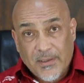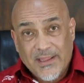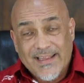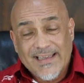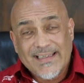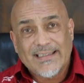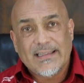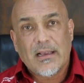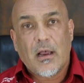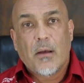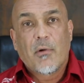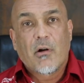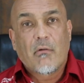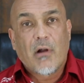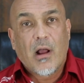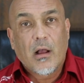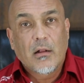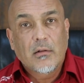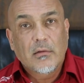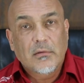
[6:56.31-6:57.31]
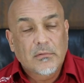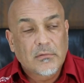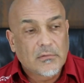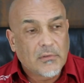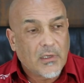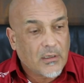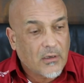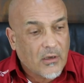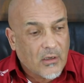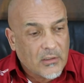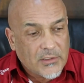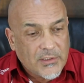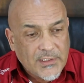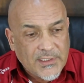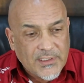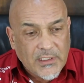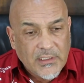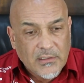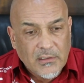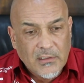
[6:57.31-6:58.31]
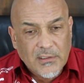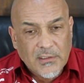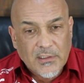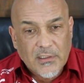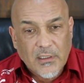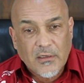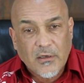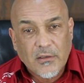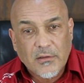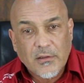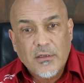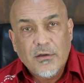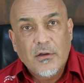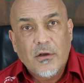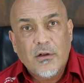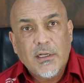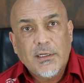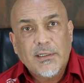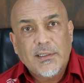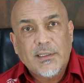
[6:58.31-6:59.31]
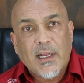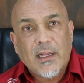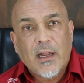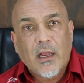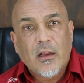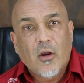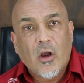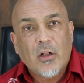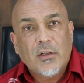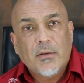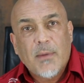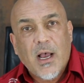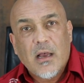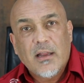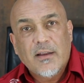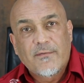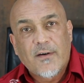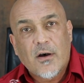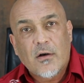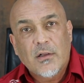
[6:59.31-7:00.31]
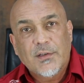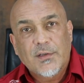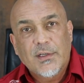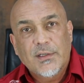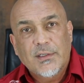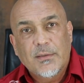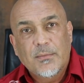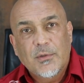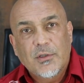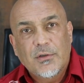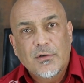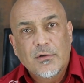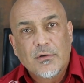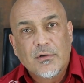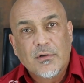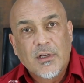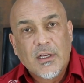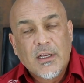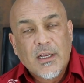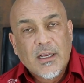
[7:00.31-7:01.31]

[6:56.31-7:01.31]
But this time around, I got the skills, I got the knowledge, and I got my advanced system too.